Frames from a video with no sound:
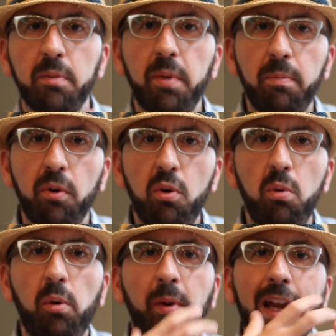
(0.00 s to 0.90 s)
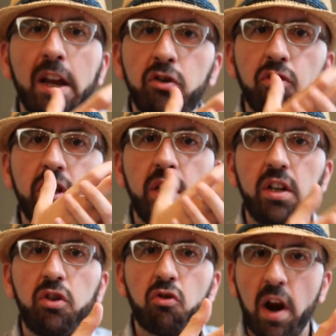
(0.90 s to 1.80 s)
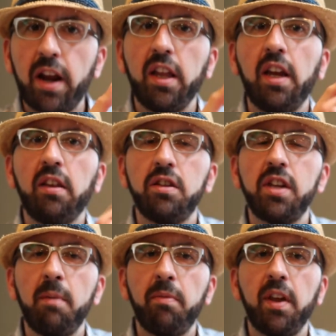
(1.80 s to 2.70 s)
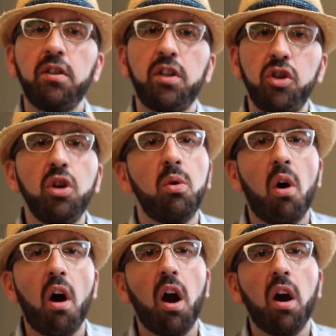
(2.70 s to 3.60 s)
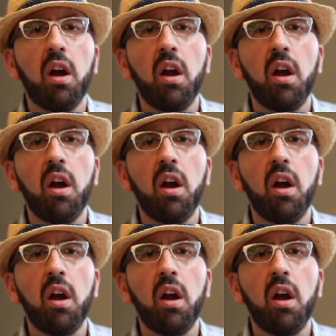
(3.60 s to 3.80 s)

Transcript: the people who will be interested directly in the same things that you are.